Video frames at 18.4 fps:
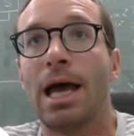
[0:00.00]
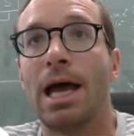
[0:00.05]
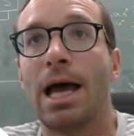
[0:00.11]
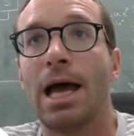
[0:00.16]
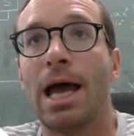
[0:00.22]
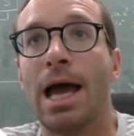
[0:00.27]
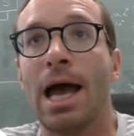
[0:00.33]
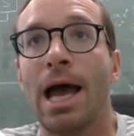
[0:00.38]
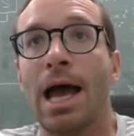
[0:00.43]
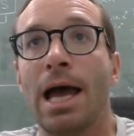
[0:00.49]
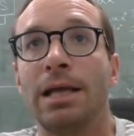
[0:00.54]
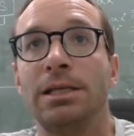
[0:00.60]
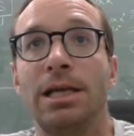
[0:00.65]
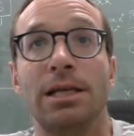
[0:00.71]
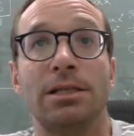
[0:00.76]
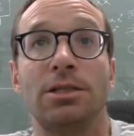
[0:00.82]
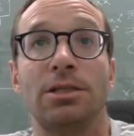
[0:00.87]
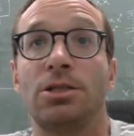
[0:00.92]
And
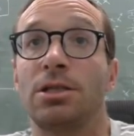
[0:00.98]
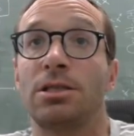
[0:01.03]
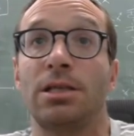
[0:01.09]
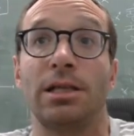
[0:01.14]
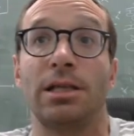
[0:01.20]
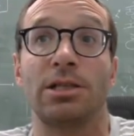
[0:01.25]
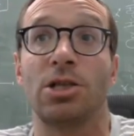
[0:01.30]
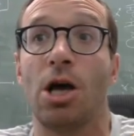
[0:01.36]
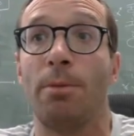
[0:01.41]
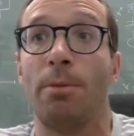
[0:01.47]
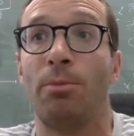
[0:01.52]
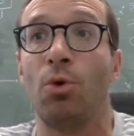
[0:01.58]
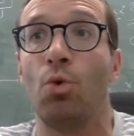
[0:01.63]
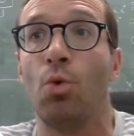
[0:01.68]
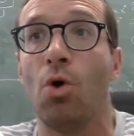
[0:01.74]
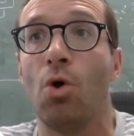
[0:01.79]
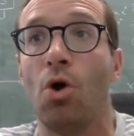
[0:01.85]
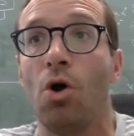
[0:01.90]
yeah, this is just an
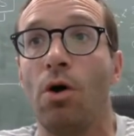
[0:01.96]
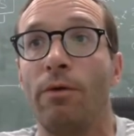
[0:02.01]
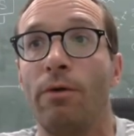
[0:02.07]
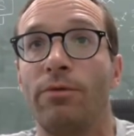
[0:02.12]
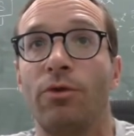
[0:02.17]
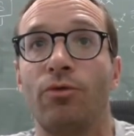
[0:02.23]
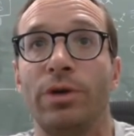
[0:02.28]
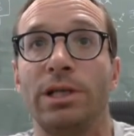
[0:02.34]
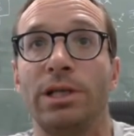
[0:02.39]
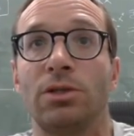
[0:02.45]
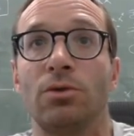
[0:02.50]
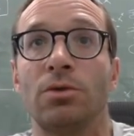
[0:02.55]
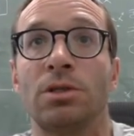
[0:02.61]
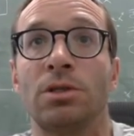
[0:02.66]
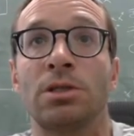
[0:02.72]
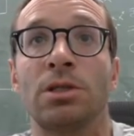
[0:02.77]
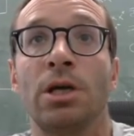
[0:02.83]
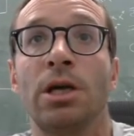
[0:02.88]
example of the
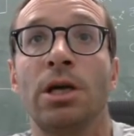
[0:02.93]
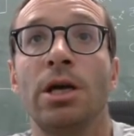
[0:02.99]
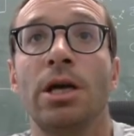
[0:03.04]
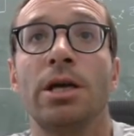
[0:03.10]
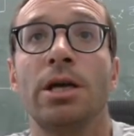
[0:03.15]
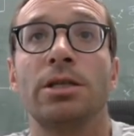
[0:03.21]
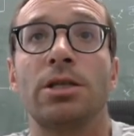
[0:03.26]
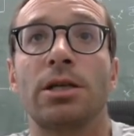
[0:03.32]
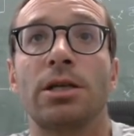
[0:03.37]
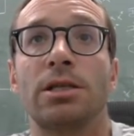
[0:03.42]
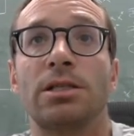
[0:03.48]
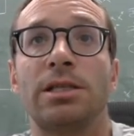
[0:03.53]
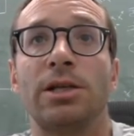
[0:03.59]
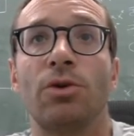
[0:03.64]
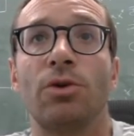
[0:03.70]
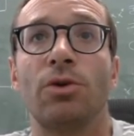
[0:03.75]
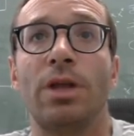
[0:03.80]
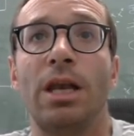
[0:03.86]
resource. So you can
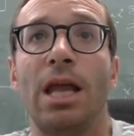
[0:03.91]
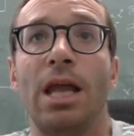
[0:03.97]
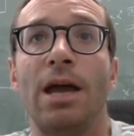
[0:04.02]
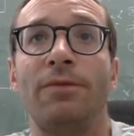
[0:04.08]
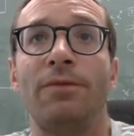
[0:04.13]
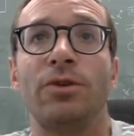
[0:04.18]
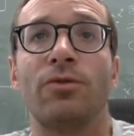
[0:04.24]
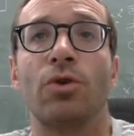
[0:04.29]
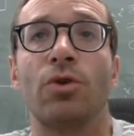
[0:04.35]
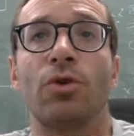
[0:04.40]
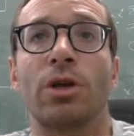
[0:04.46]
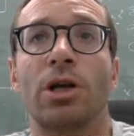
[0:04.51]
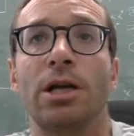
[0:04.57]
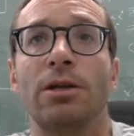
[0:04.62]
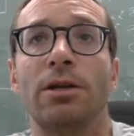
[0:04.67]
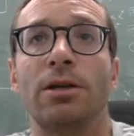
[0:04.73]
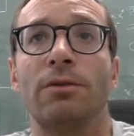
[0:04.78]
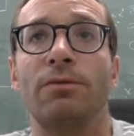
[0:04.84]
see on the left, you've got a
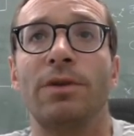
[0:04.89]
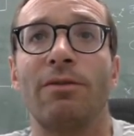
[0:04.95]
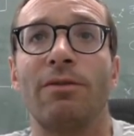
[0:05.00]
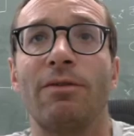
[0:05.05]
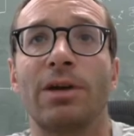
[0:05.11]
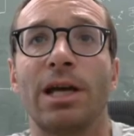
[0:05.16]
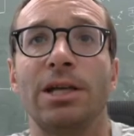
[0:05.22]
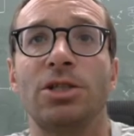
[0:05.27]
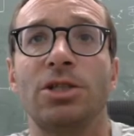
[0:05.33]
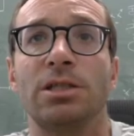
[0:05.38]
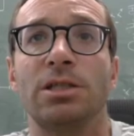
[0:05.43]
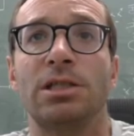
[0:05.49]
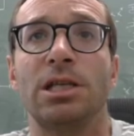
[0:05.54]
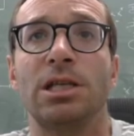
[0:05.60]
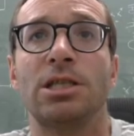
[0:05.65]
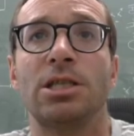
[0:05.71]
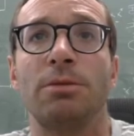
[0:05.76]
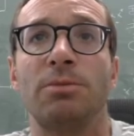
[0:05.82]
kind of navigation
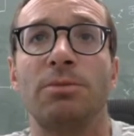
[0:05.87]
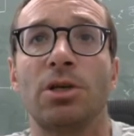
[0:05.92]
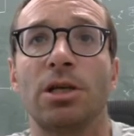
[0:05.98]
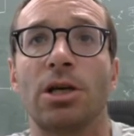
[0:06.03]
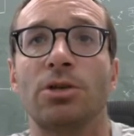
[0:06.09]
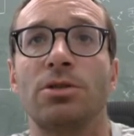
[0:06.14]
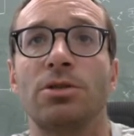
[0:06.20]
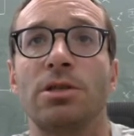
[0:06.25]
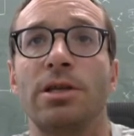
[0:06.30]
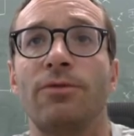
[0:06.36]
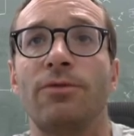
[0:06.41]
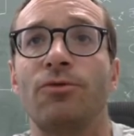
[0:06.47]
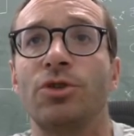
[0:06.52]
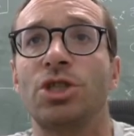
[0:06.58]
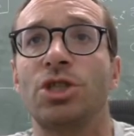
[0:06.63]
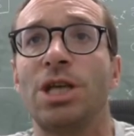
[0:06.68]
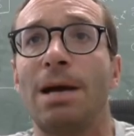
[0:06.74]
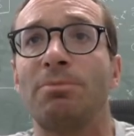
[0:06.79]
system. You can go to
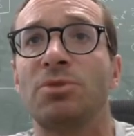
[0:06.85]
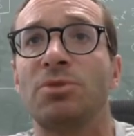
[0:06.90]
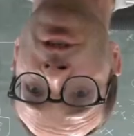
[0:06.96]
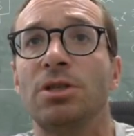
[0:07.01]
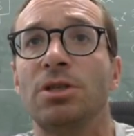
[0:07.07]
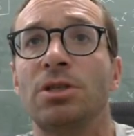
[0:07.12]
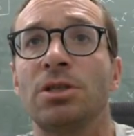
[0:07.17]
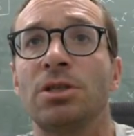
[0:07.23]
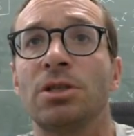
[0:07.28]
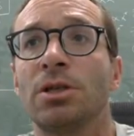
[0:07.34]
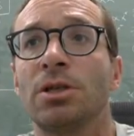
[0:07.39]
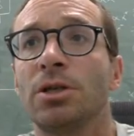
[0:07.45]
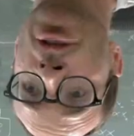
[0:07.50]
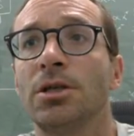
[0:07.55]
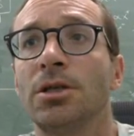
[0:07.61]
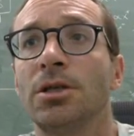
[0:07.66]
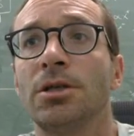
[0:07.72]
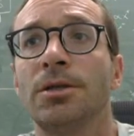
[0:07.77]
different chapters.
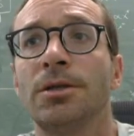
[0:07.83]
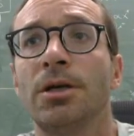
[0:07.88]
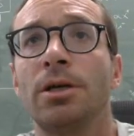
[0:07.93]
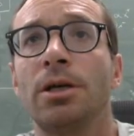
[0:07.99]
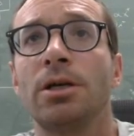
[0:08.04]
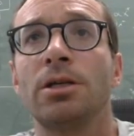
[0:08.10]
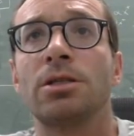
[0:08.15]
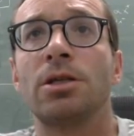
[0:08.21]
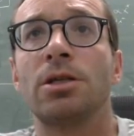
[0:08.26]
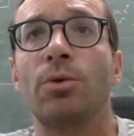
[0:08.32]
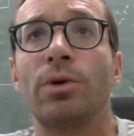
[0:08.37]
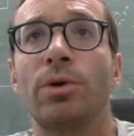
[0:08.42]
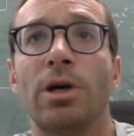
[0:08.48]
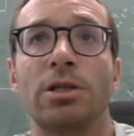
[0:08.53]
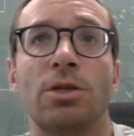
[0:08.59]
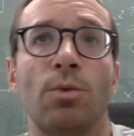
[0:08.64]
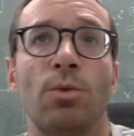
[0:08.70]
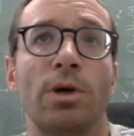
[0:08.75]
So we
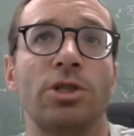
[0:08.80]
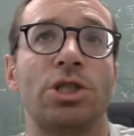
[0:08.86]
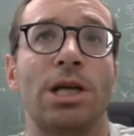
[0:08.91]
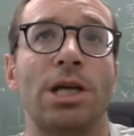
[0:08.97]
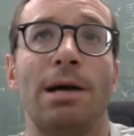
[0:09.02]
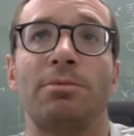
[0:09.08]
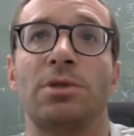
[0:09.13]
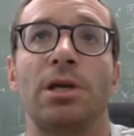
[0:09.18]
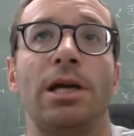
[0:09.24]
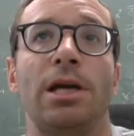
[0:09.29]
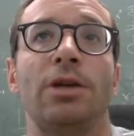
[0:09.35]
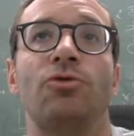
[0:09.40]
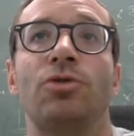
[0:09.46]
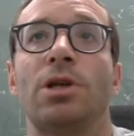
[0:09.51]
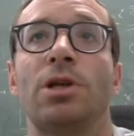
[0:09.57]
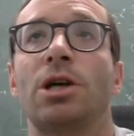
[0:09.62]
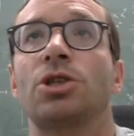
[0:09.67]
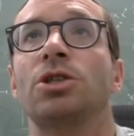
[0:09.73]
go to one chapter,
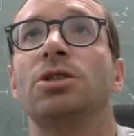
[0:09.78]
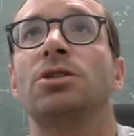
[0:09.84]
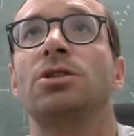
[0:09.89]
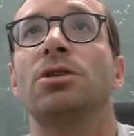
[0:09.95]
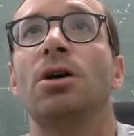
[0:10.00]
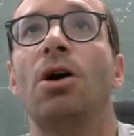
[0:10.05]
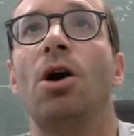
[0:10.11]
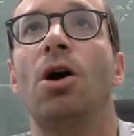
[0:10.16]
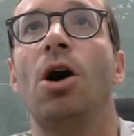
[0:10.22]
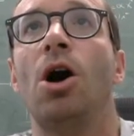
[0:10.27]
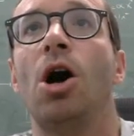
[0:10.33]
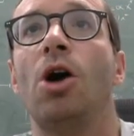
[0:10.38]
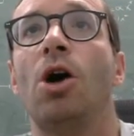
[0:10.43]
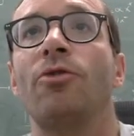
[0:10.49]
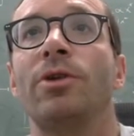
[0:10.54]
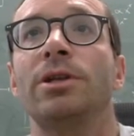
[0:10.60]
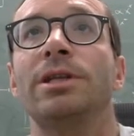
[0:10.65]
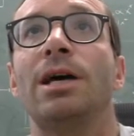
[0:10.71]
Introduction to
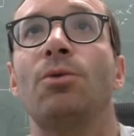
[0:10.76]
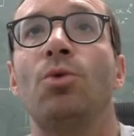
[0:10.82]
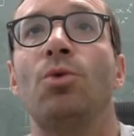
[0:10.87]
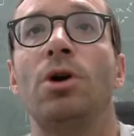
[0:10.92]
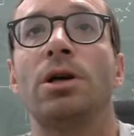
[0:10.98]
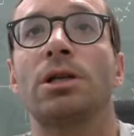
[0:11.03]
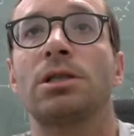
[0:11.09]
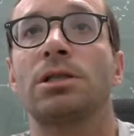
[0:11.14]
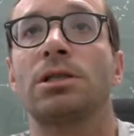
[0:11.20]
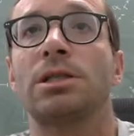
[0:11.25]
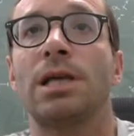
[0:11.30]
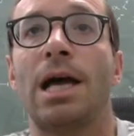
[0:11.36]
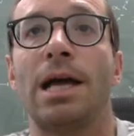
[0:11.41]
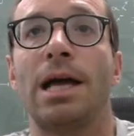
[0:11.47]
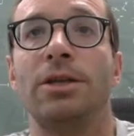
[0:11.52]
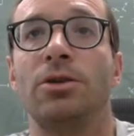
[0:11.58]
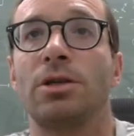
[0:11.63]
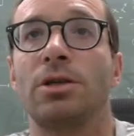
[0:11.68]
R and Networks,
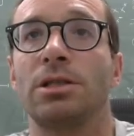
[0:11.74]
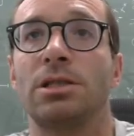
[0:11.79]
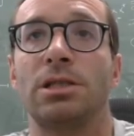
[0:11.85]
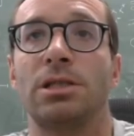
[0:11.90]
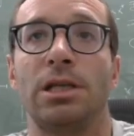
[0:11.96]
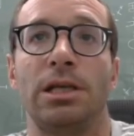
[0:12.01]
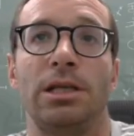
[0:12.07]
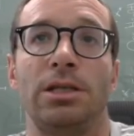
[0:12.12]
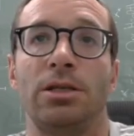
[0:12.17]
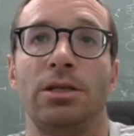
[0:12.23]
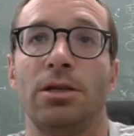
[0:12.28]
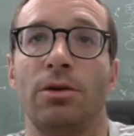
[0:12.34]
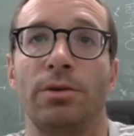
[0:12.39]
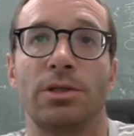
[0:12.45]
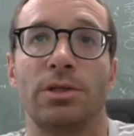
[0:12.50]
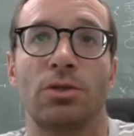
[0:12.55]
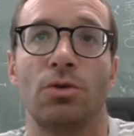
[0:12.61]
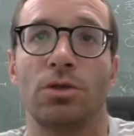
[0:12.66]
and you can see,
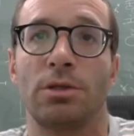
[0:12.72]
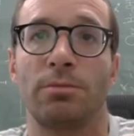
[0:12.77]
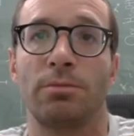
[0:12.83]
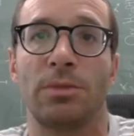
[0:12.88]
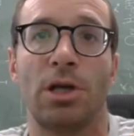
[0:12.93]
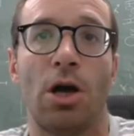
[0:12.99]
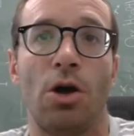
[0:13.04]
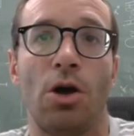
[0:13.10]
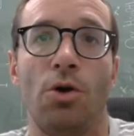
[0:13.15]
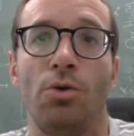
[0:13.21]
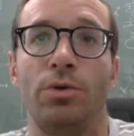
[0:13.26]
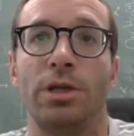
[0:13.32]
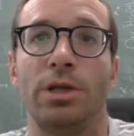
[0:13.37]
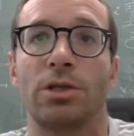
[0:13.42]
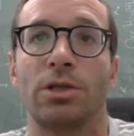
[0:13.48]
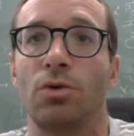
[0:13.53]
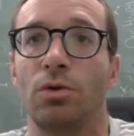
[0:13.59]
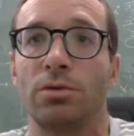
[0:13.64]
it's got some code,
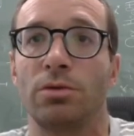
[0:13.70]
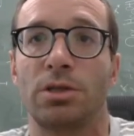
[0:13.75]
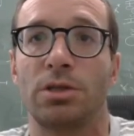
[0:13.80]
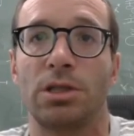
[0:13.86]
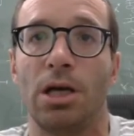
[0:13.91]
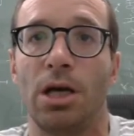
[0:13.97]
it's got